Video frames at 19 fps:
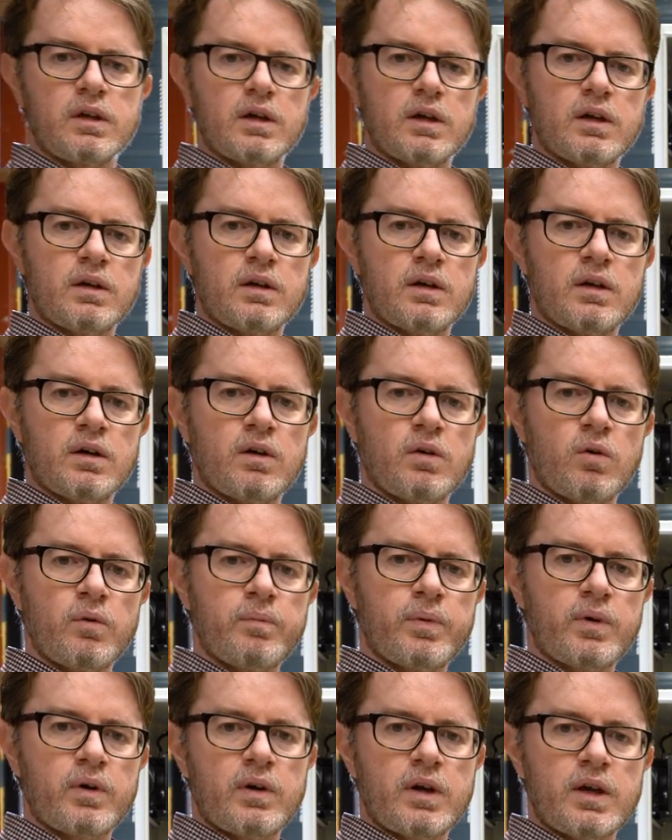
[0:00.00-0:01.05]
can uh,
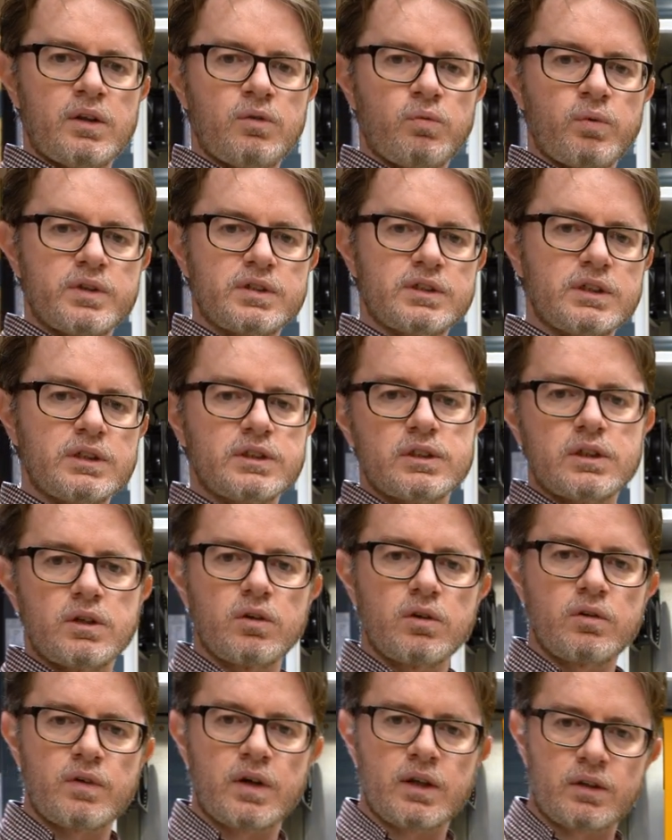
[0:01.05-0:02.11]
operate with 6
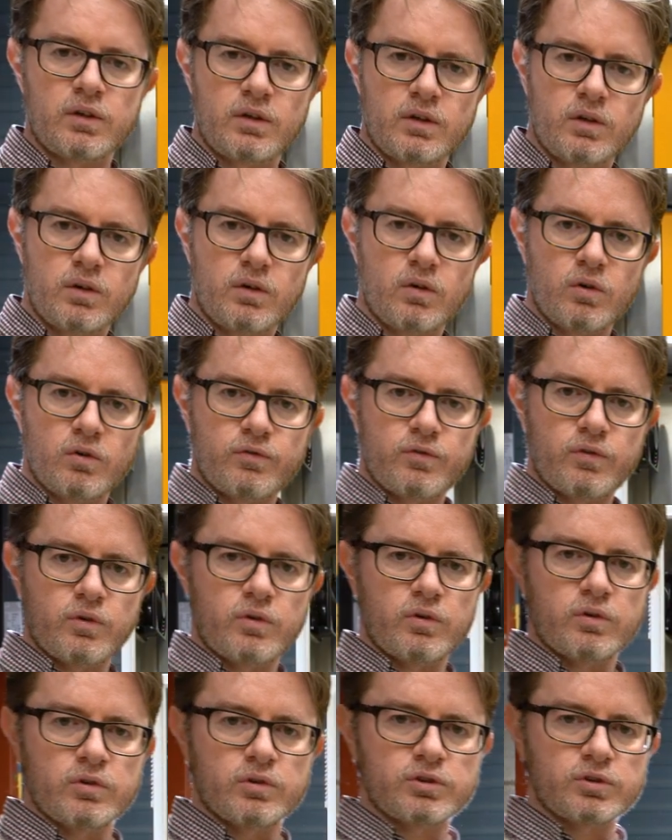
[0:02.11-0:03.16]
kilowatt of
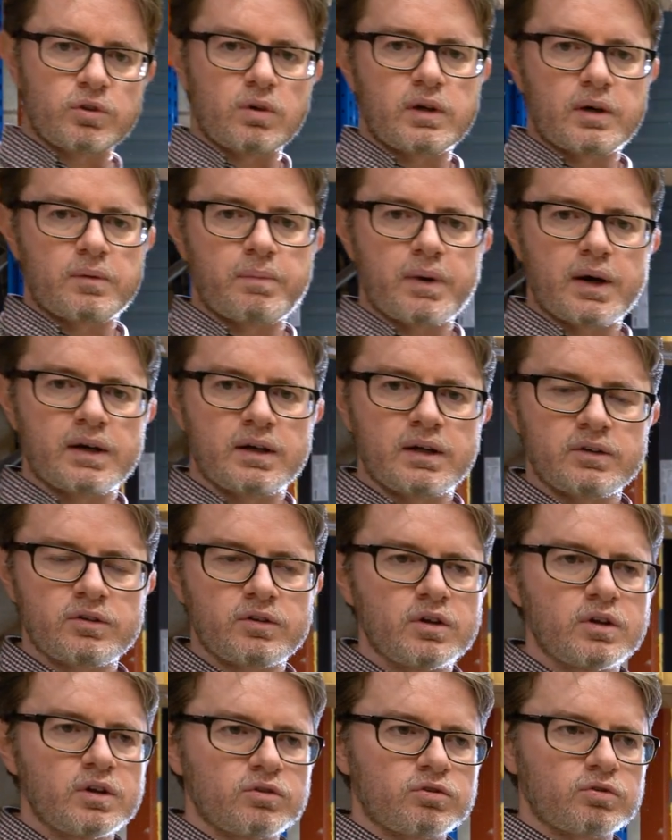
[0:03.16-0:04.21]
uh, solar
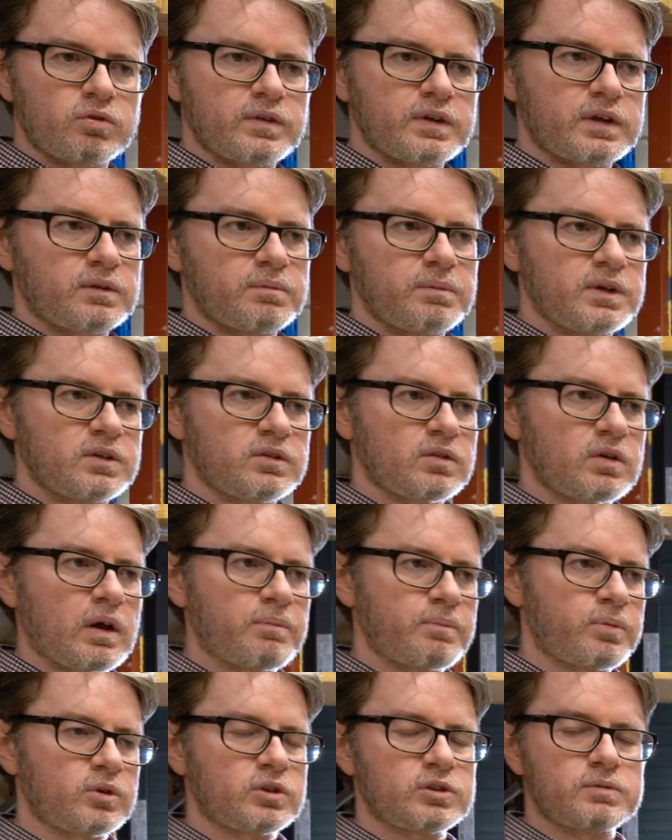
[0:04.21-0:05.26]
panels. So that means
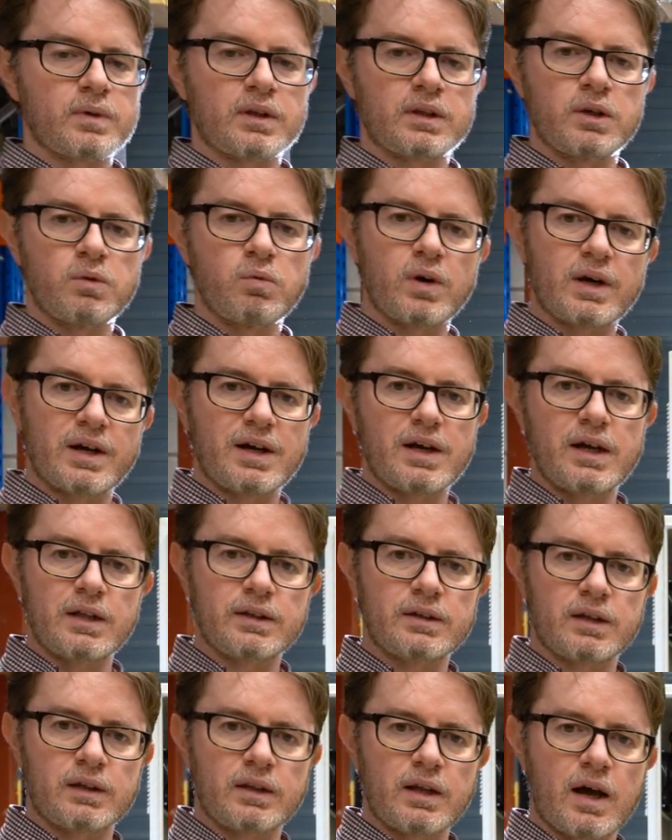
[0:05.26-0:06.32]
approximately
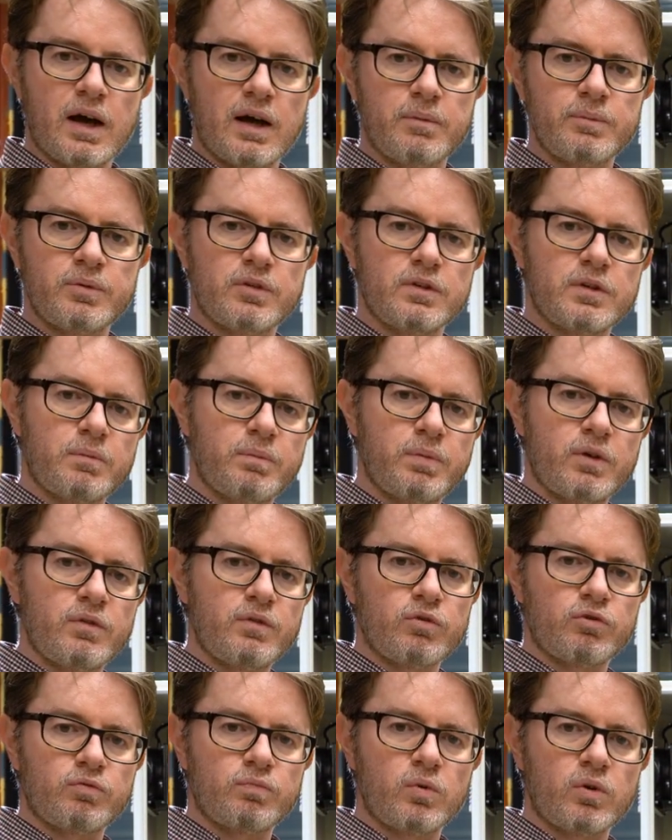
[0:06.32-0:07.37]
100 amps. The
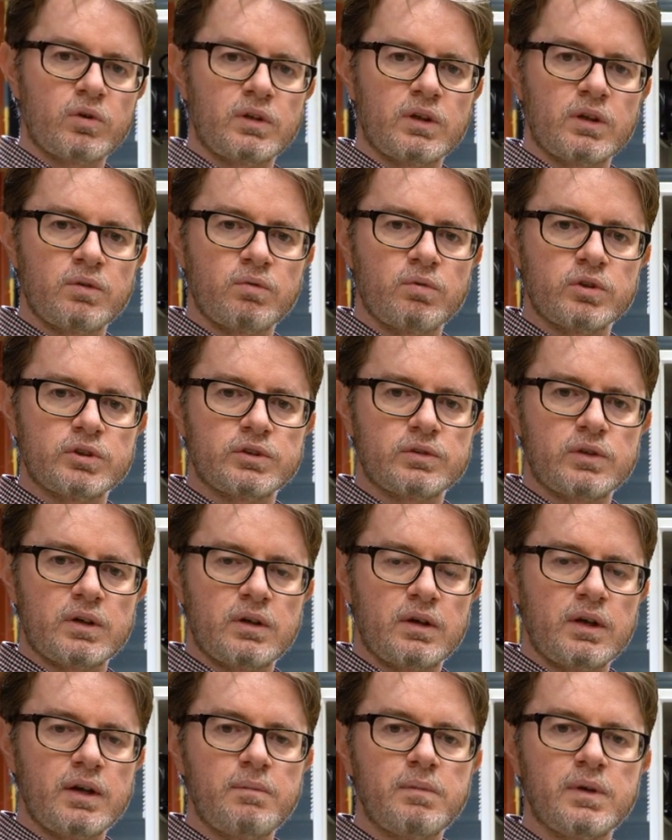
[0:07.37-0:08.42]
previous model was
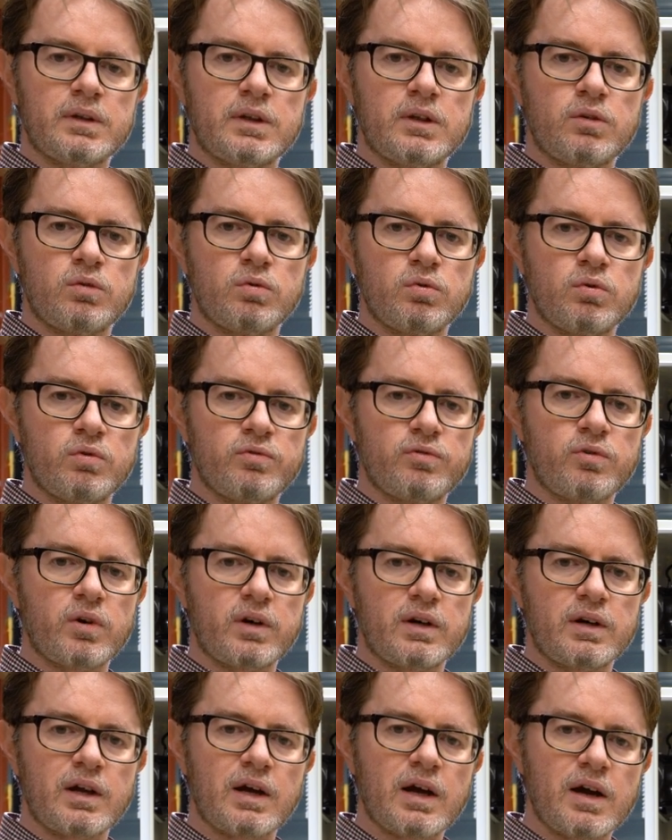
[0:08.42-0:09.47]
limited to
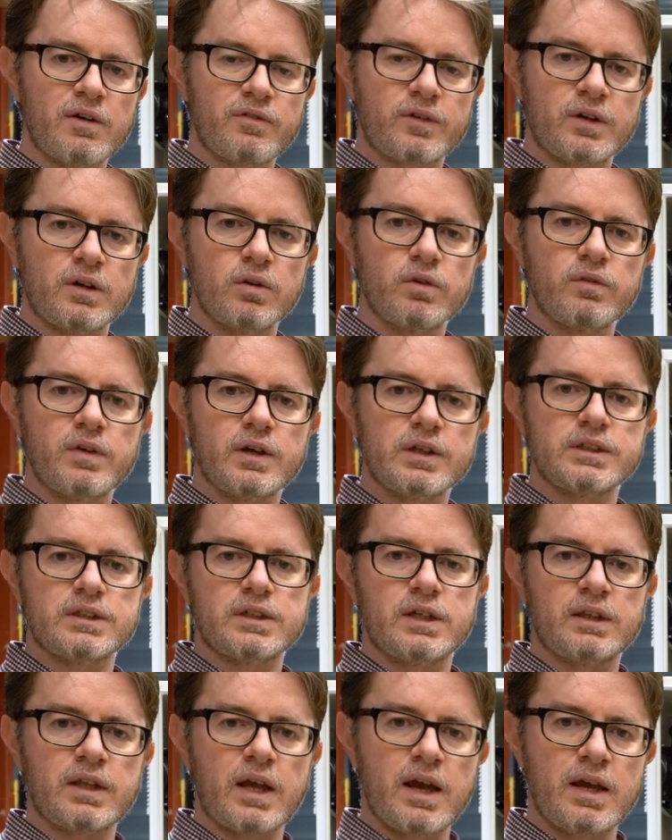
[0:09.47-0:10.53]
four and a half kilowatts
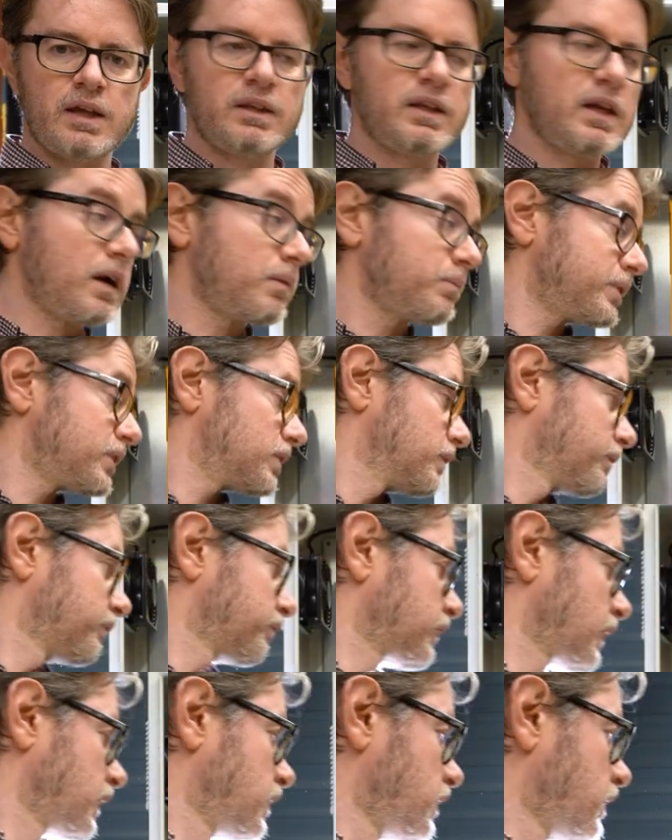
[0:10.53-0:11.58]
and 80 amps.
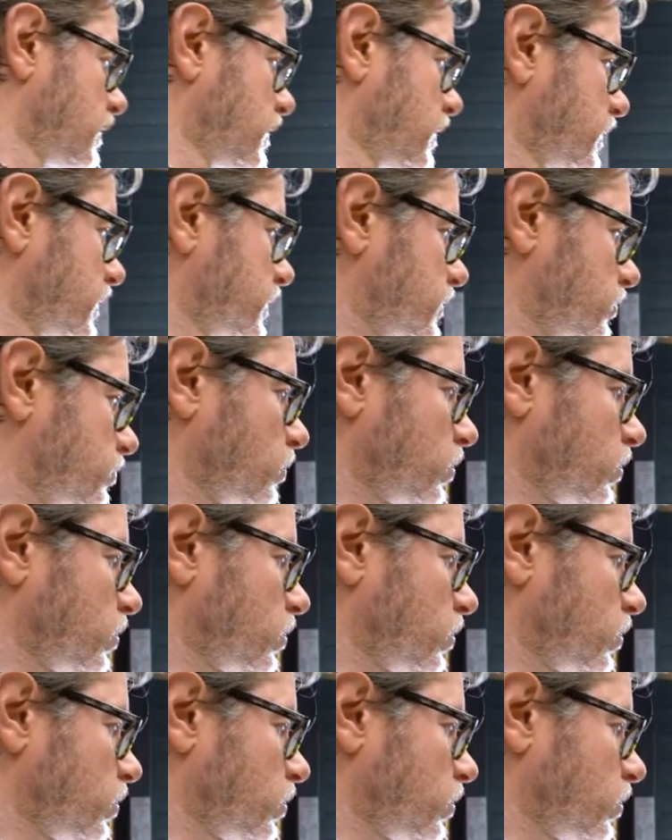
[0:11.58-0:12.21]
This